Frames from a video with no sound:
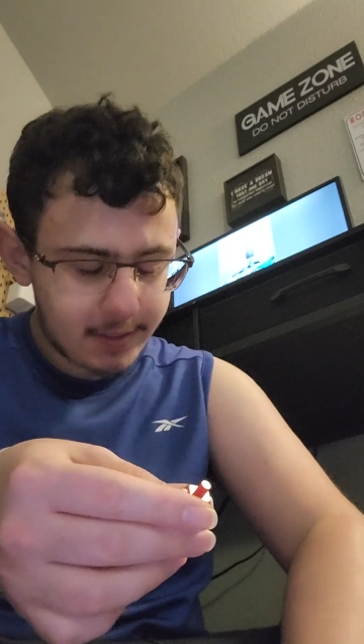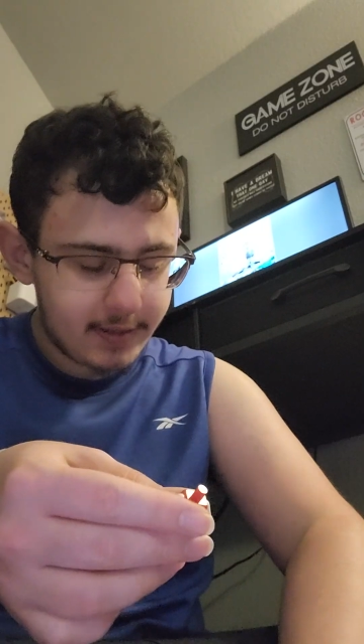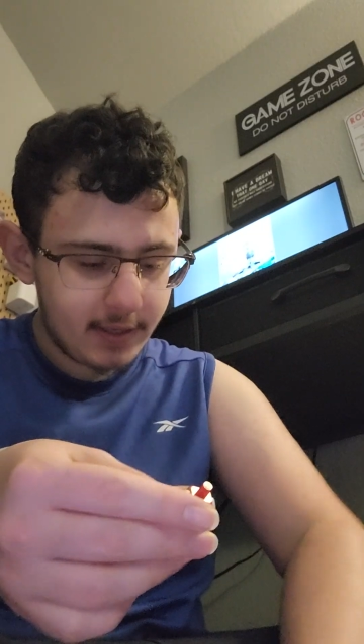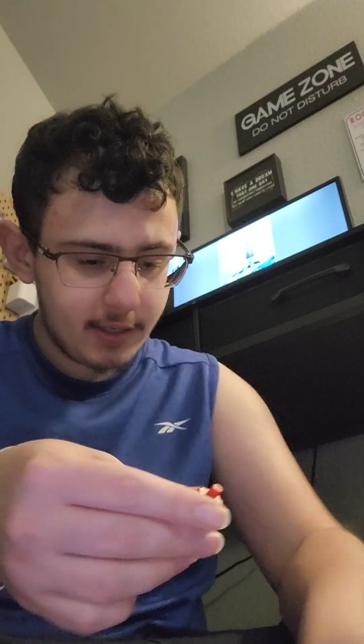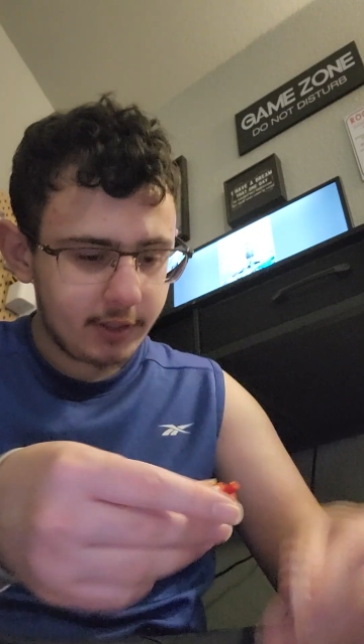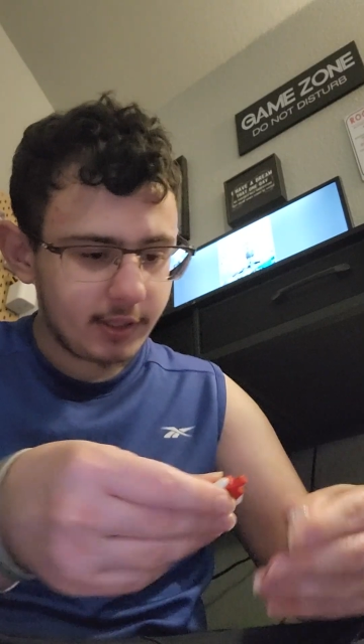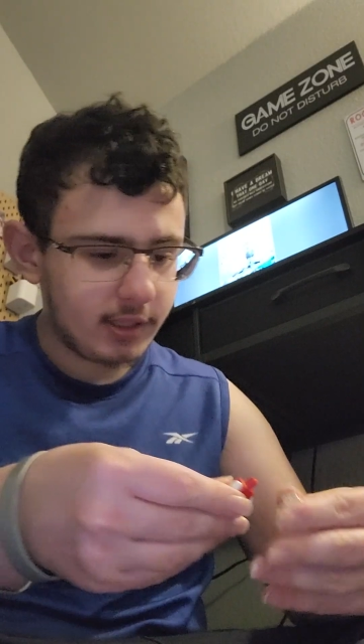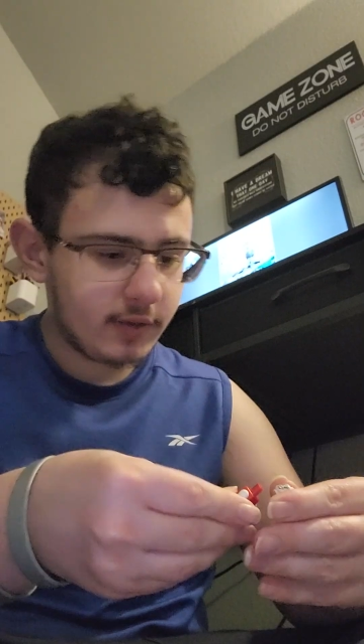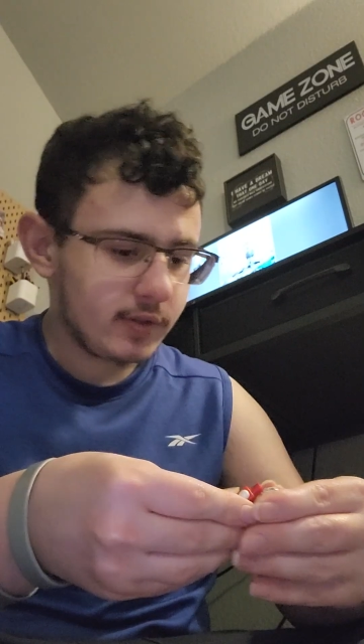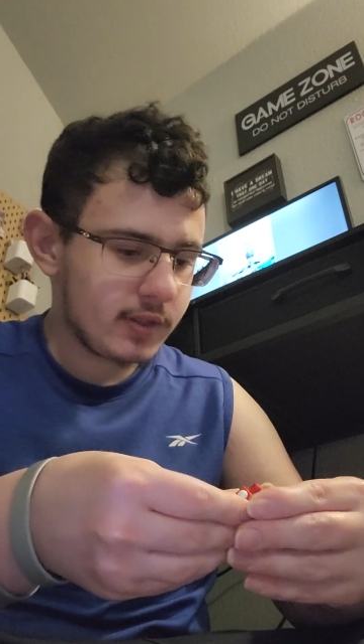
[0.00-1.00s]
And then you're going to
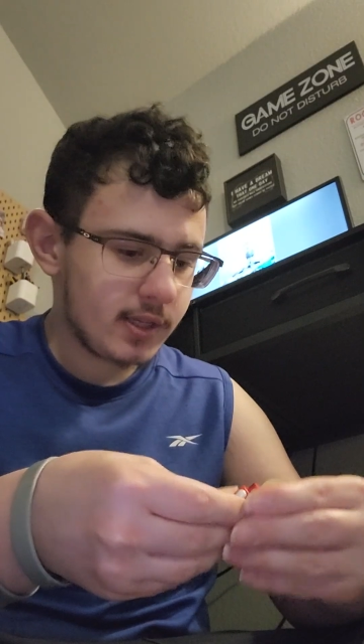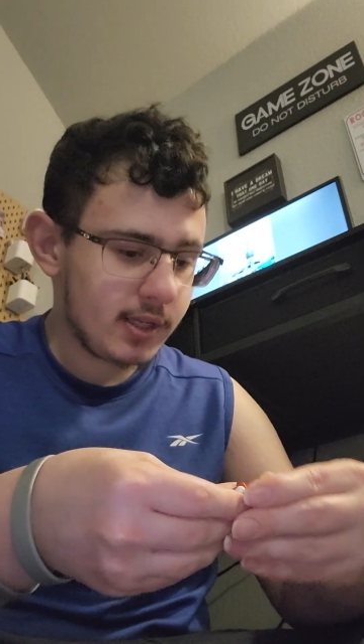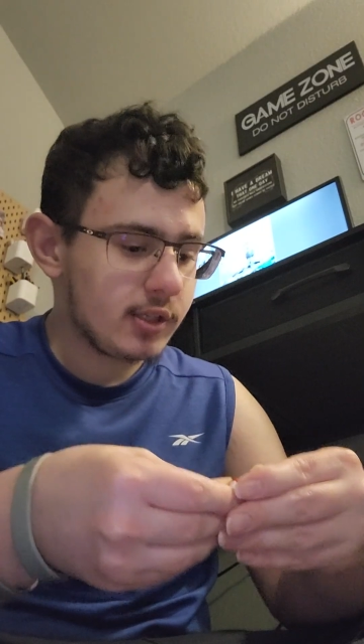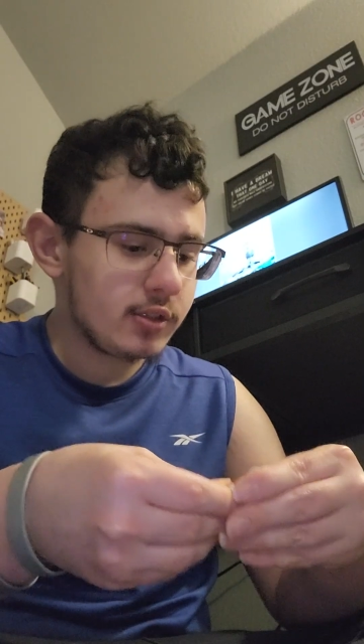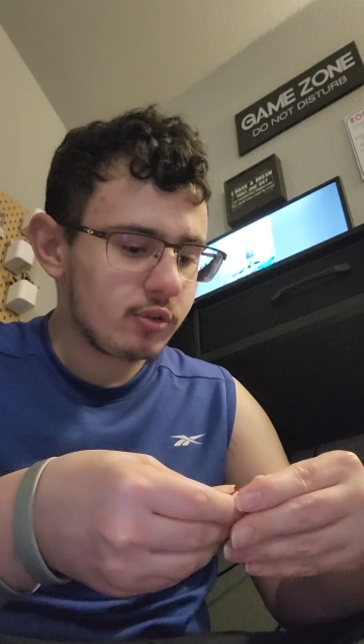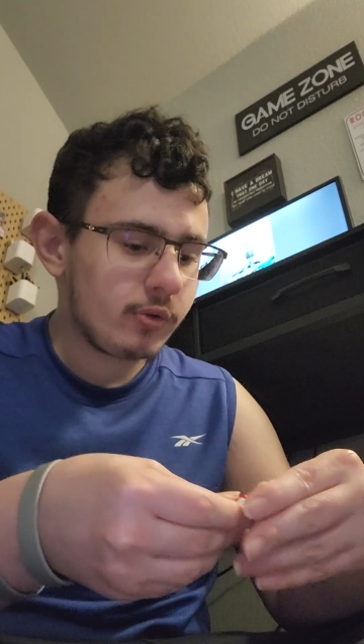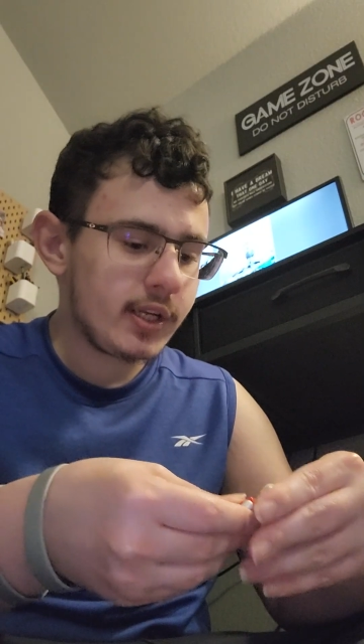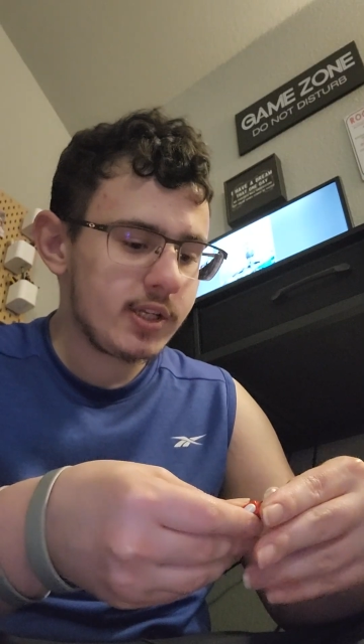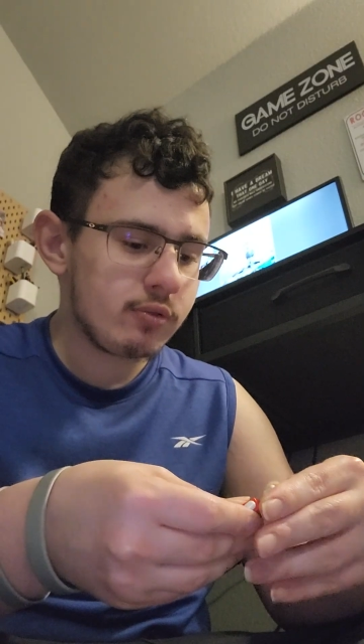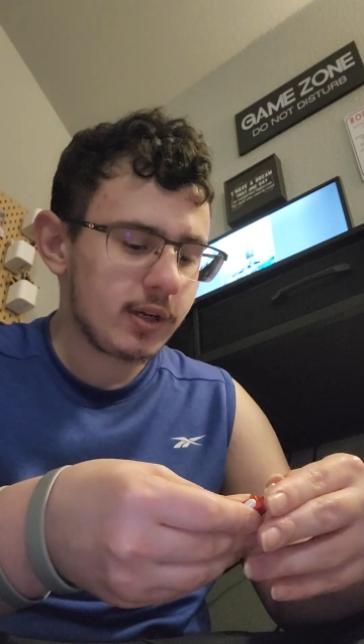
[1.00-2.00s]
use the
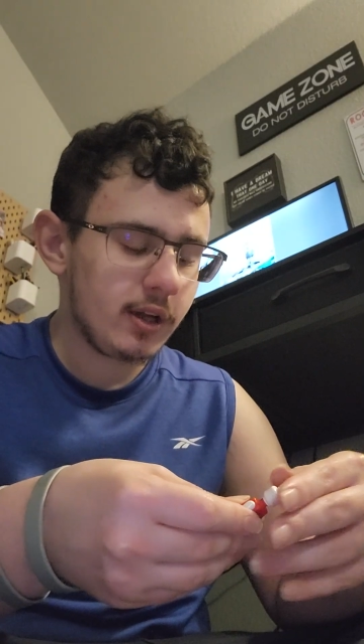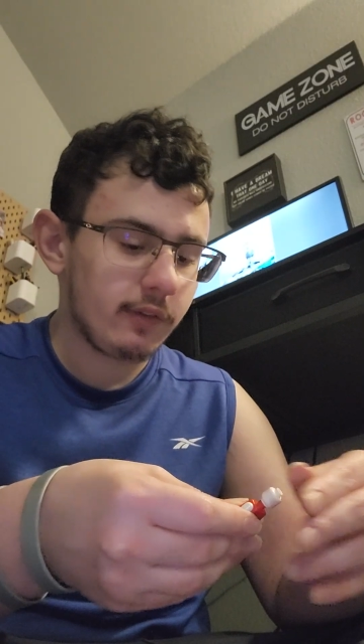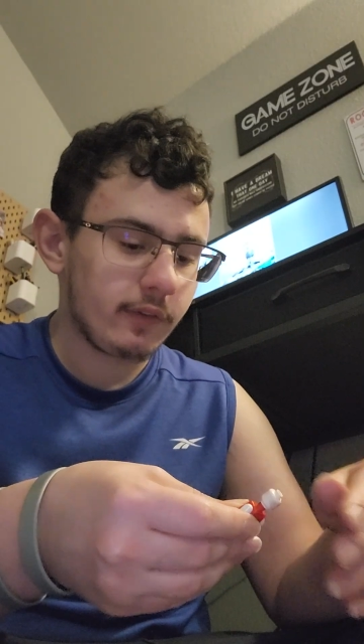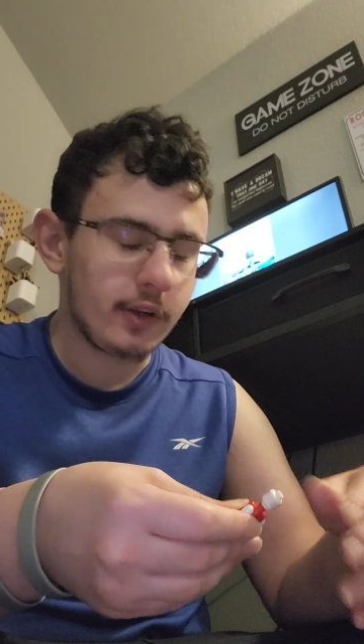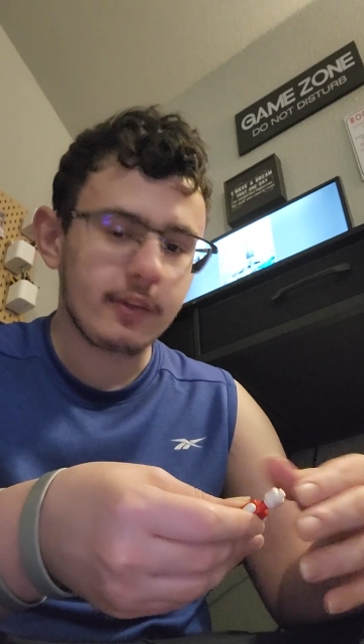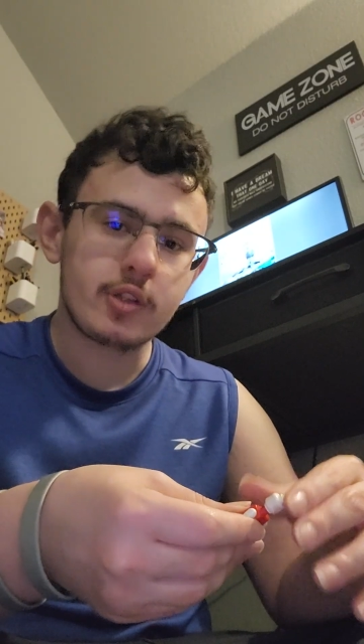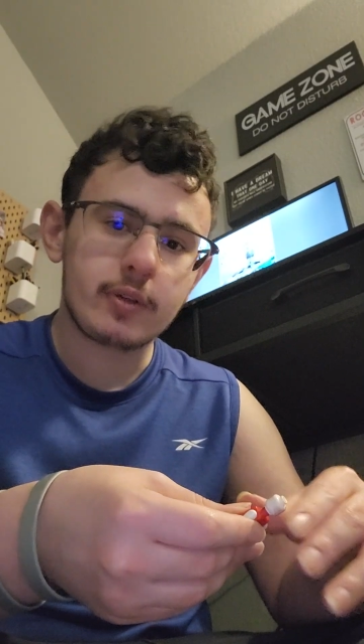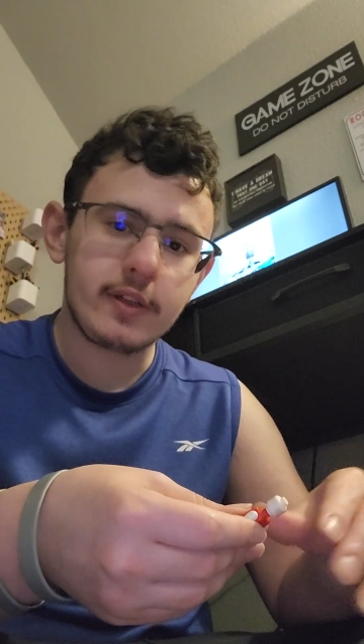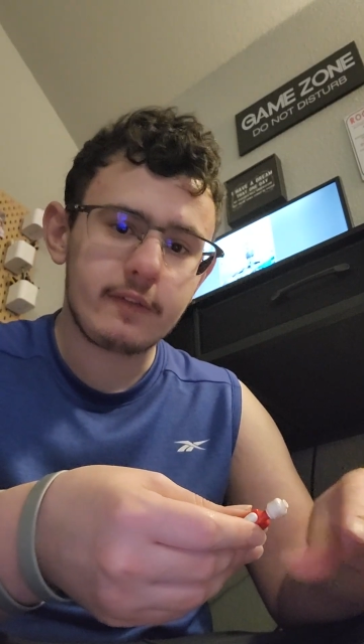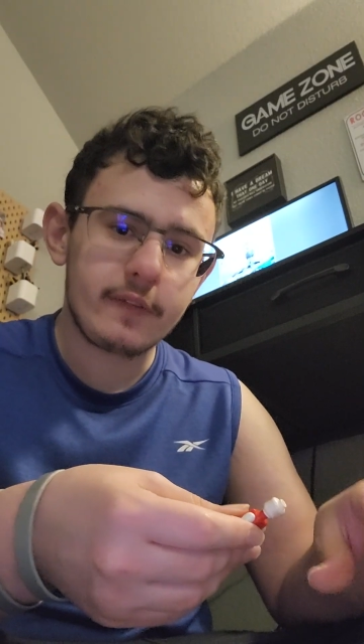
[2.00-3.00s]
2012 or the
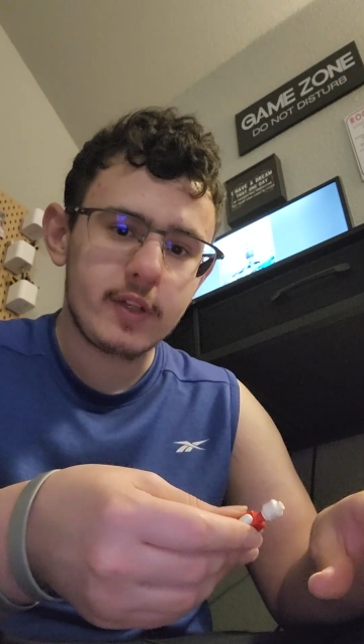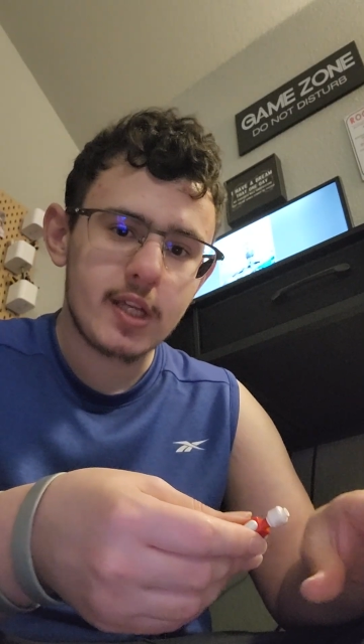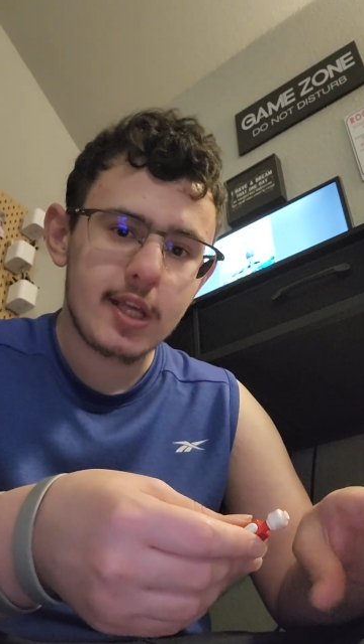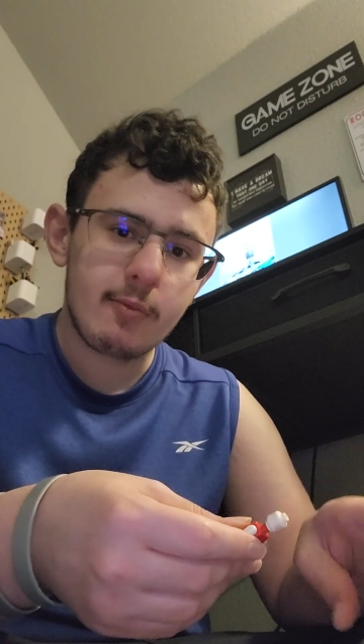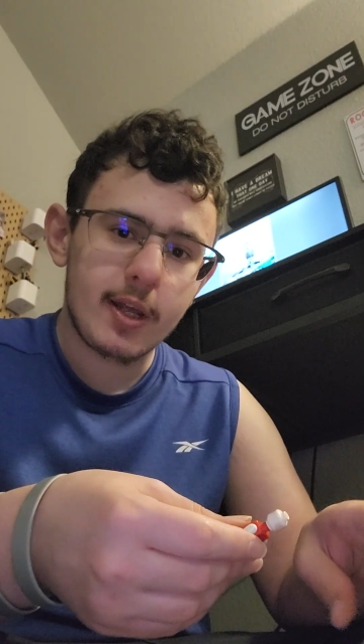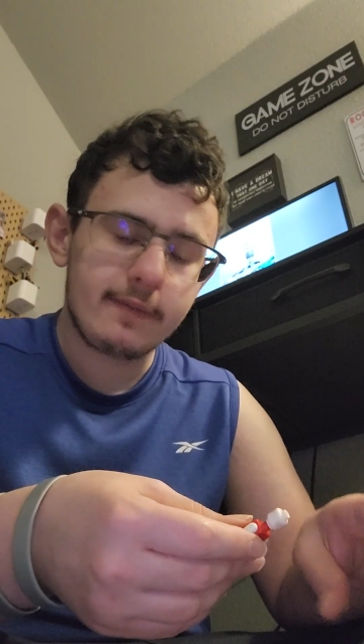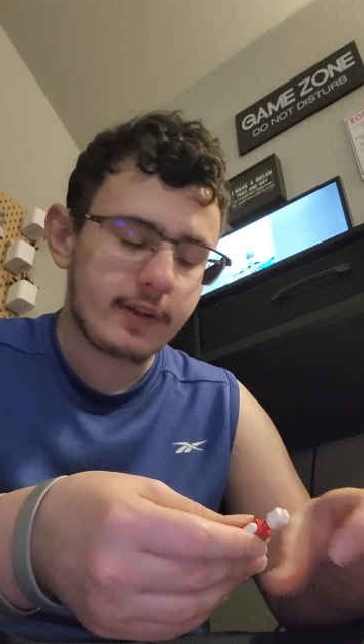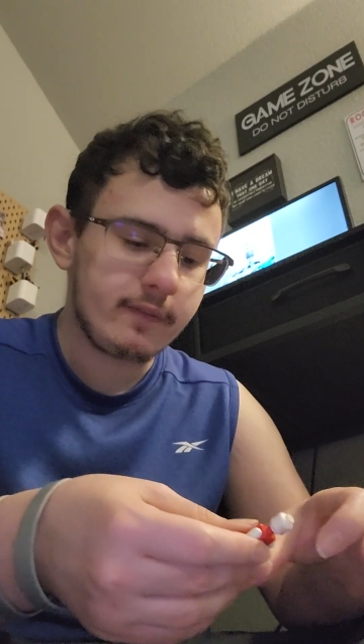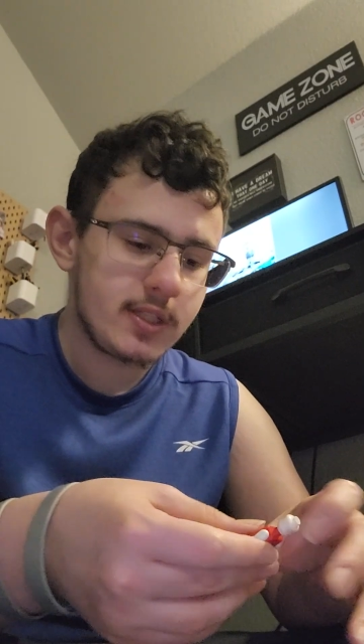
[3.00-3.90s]
2015 wave of